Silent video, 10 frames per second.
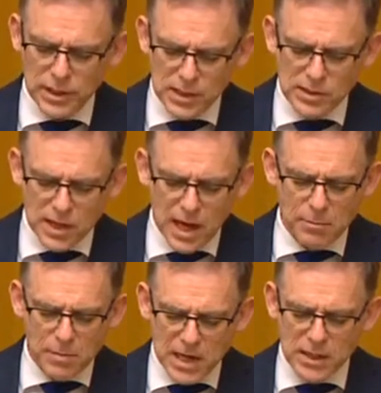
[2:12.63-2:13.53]
is
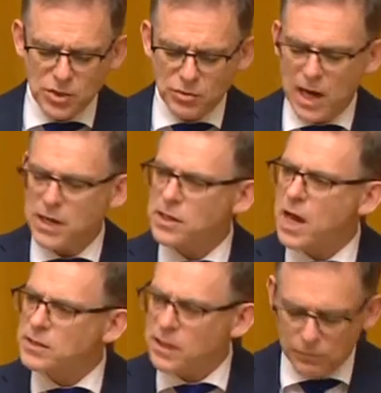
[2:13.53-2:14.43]
that many Australians
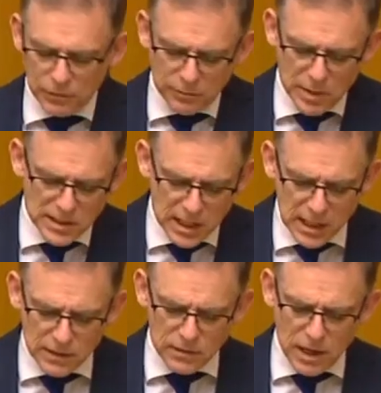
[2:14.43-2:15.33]
are suffering from
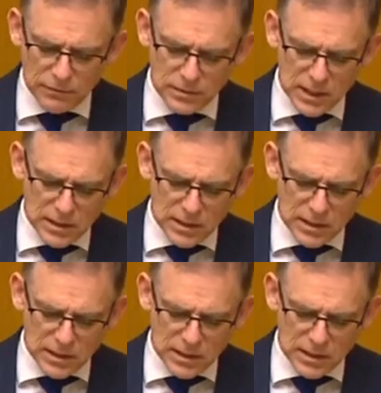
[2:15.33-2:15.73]
identity theft,